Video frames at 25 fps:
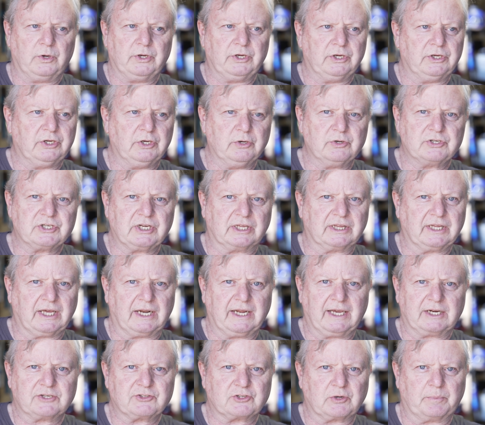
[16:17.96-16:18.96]
using that
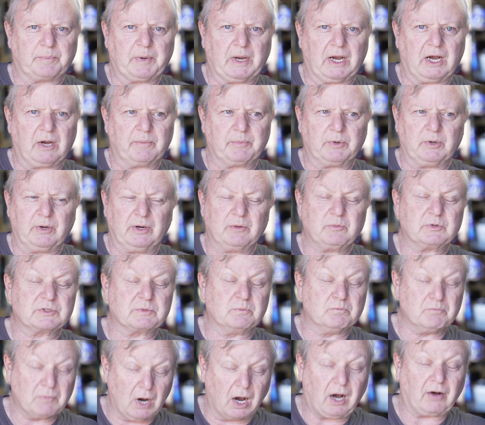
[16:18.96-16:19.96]
extra power. It was
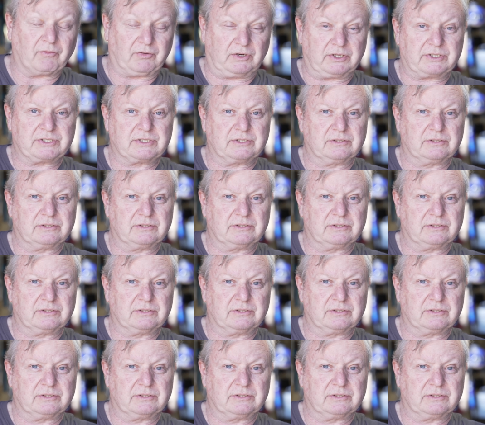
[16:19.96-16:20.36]
marvelous.